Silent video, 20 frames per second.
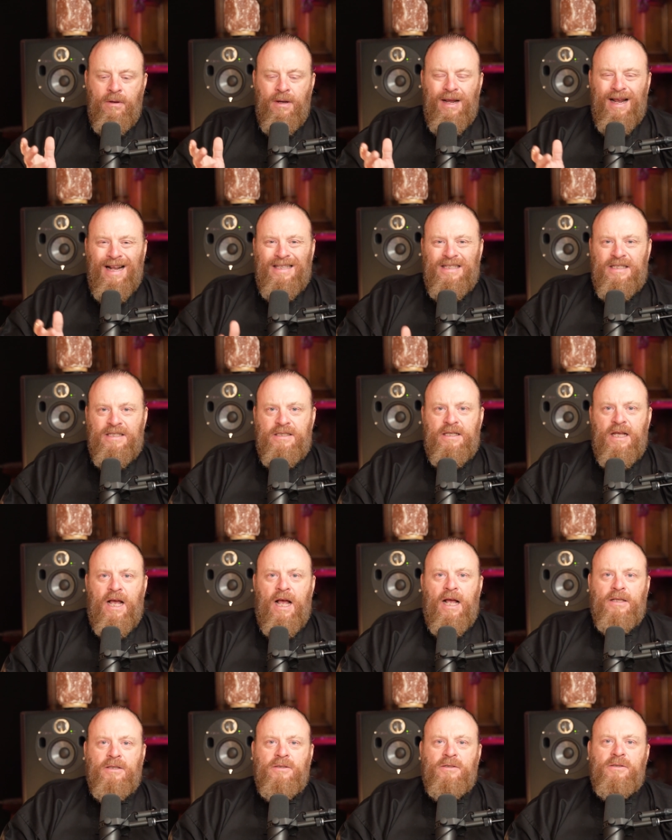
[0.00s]
it
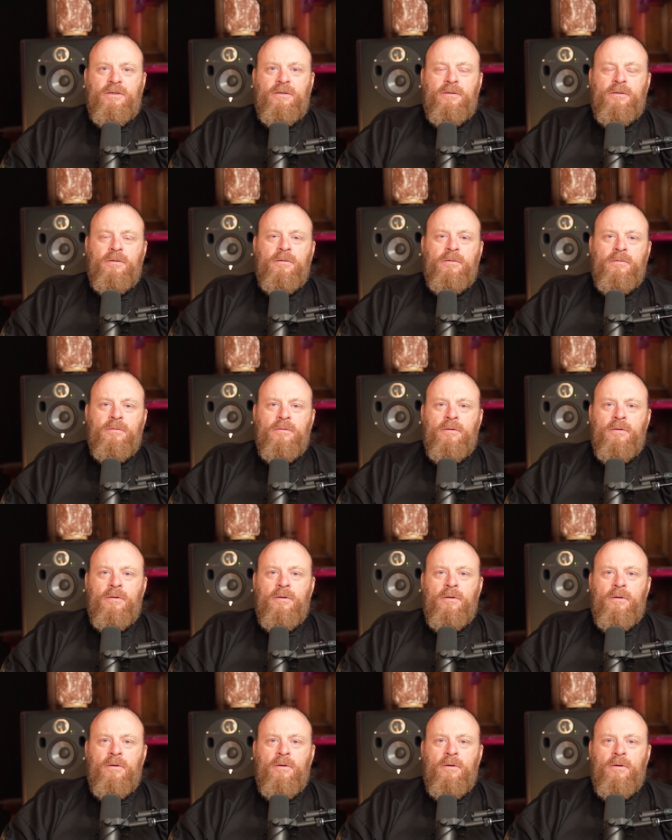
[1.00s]
starts
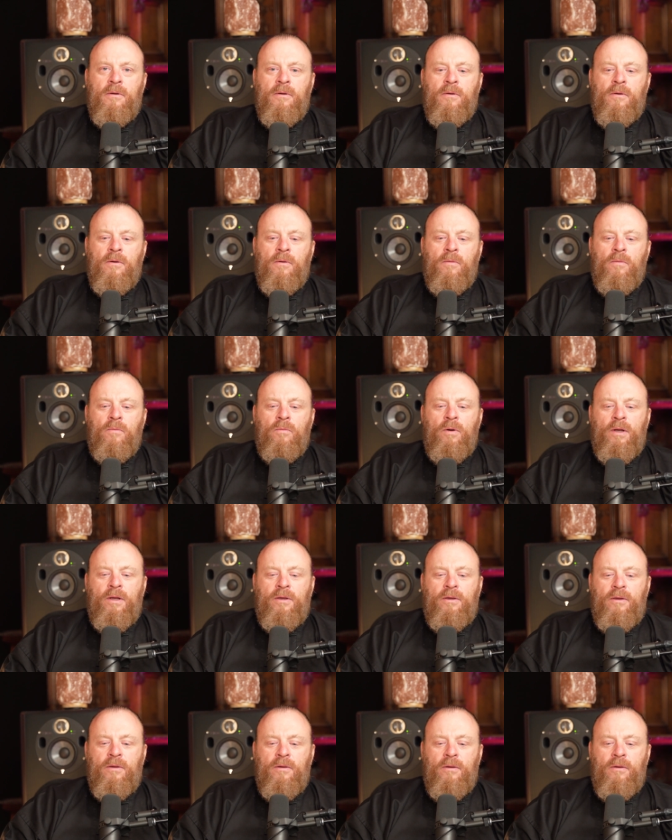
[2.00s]

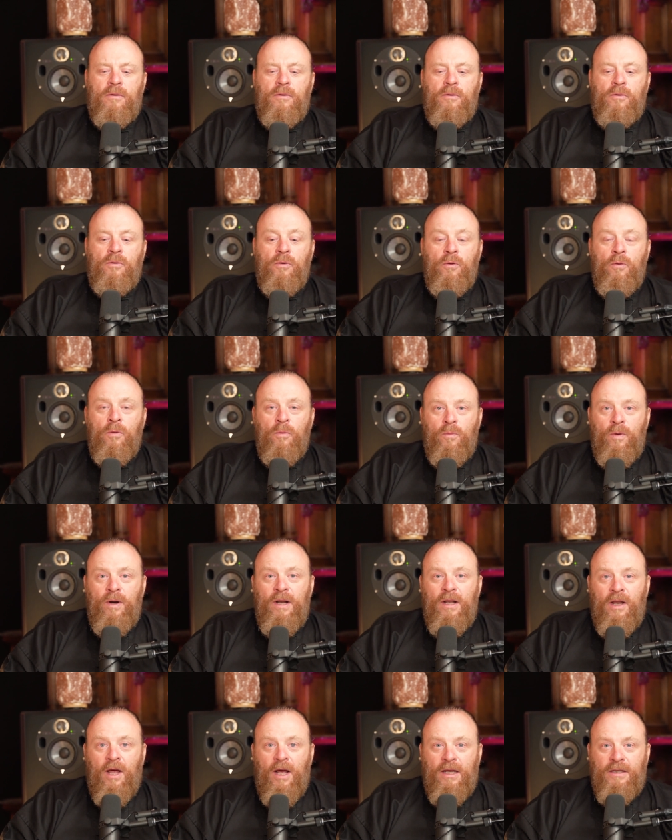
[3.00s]
with you
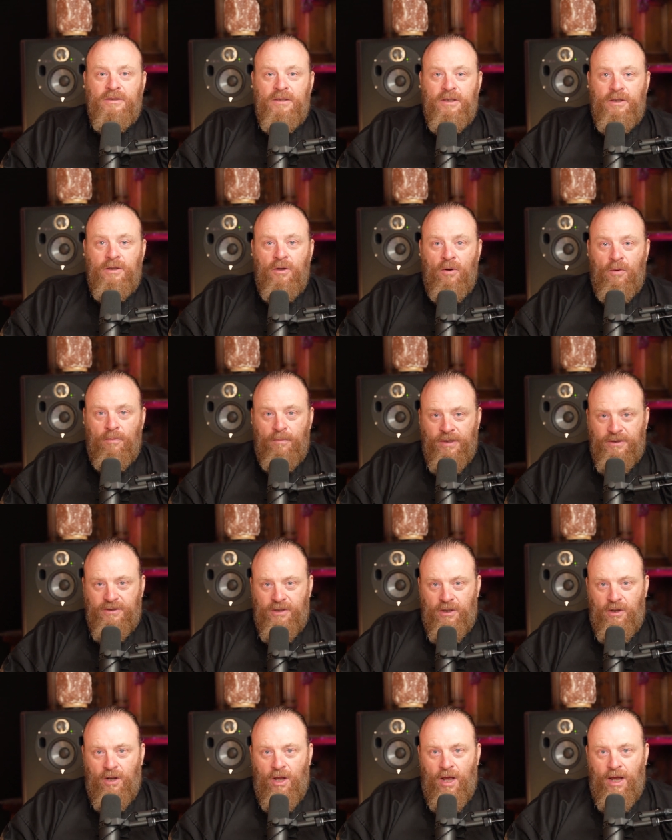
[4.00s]
realizing your
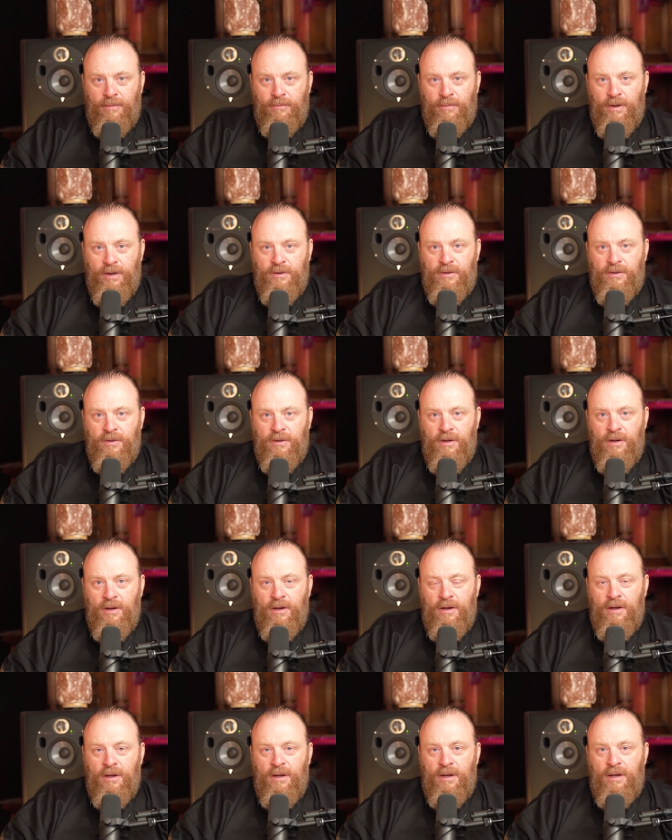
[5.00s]
misalignment
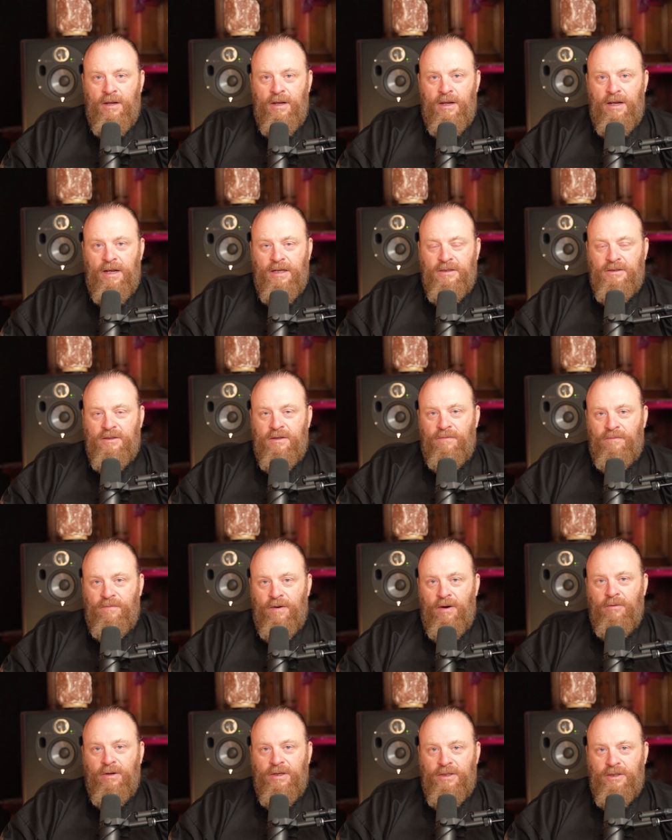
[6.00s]
is the
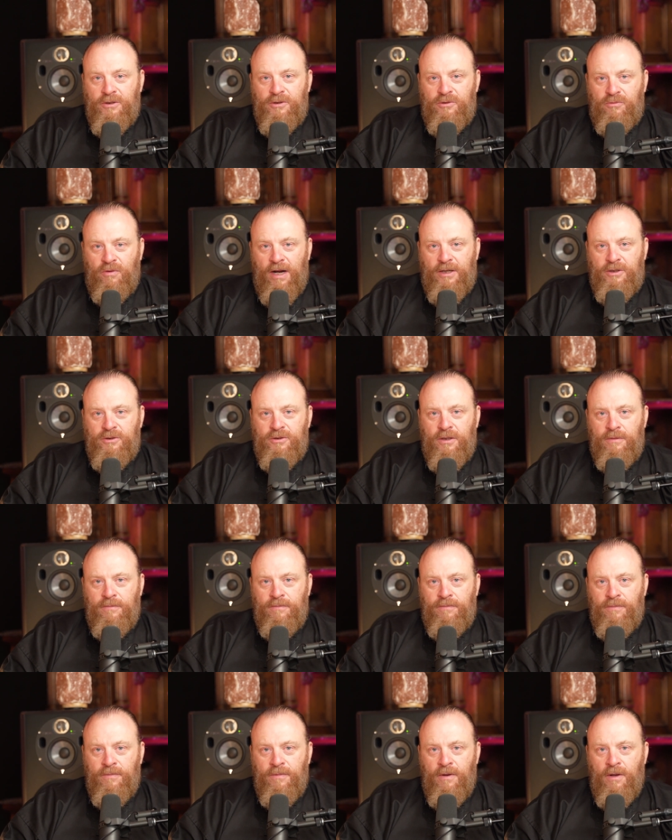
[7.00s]
very distraction.
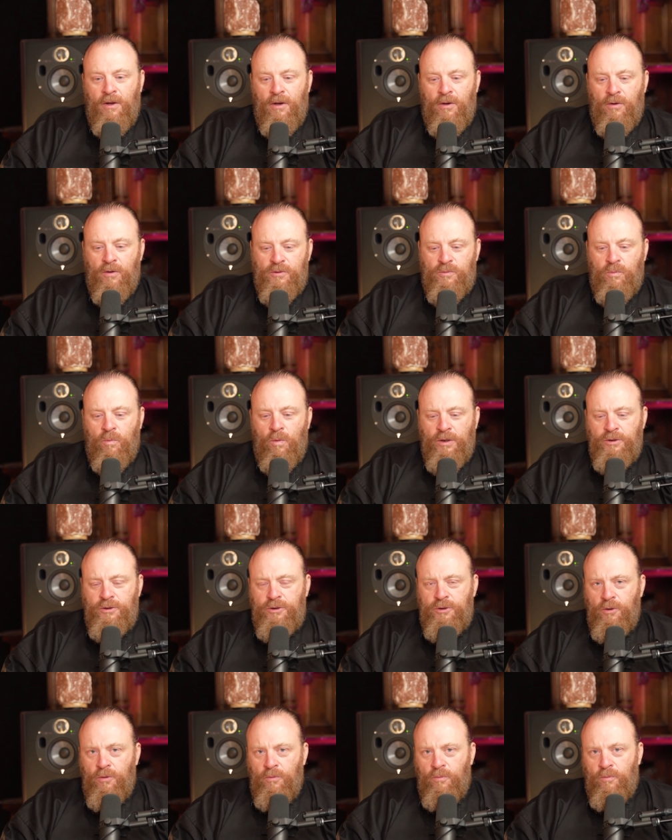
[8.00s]
Because
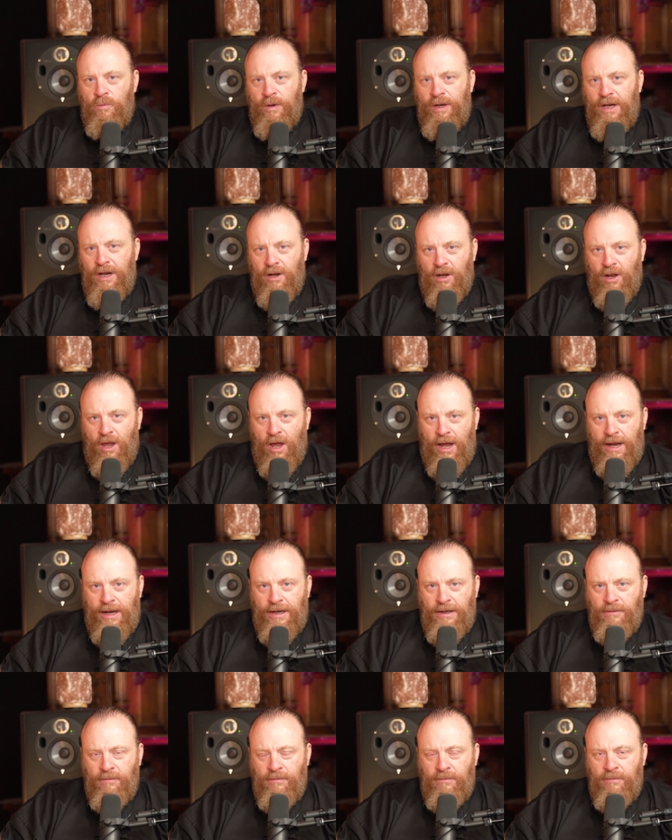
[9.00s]
once you
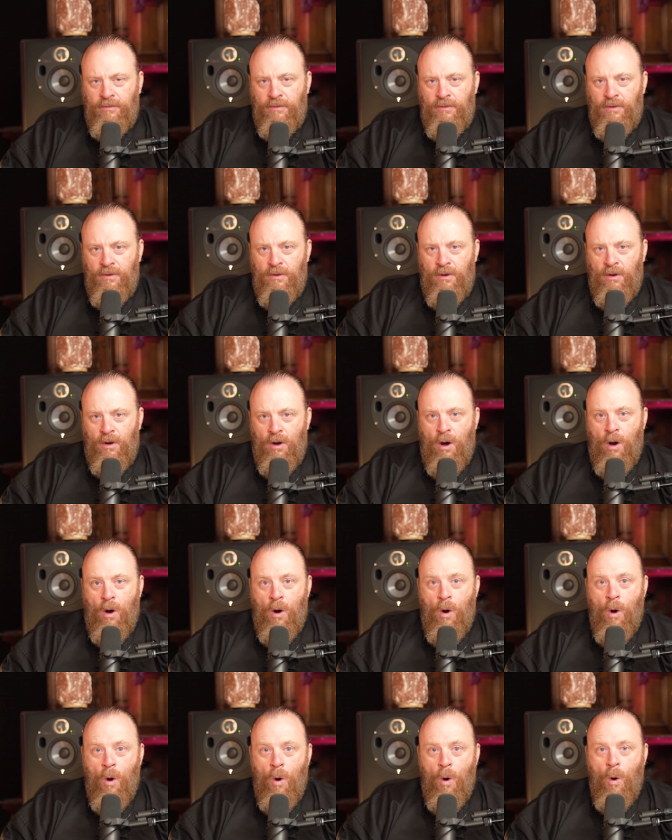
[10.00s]
realign,
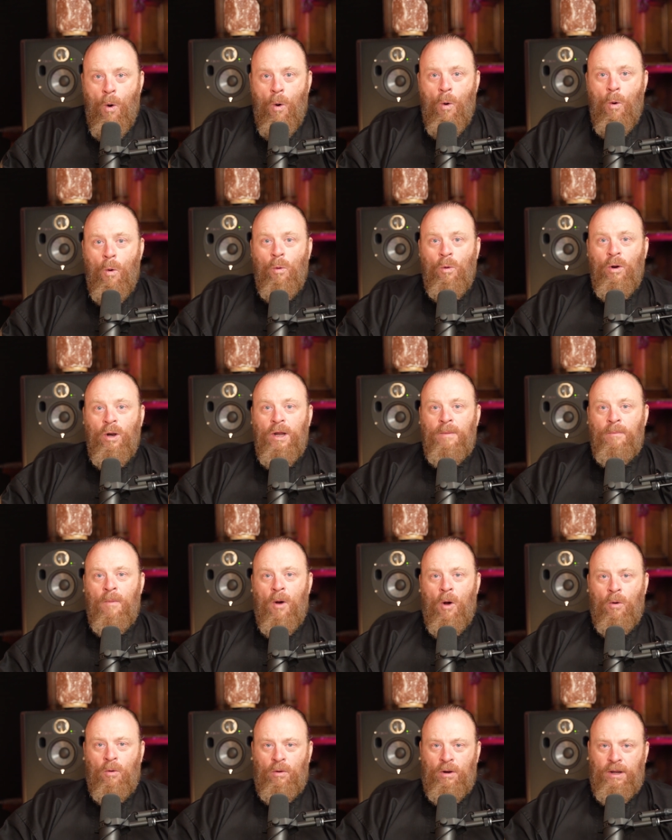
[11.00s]
holy
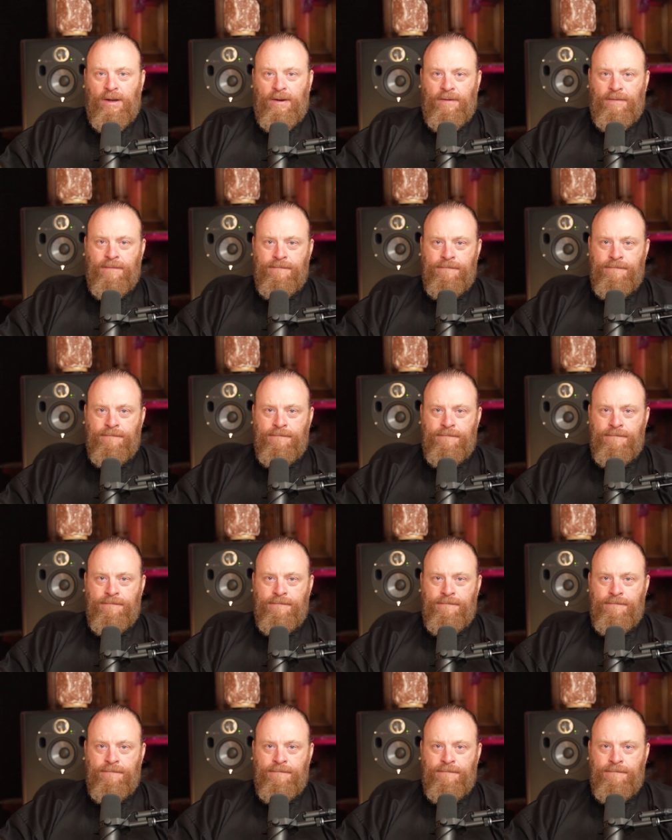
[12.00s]
moly,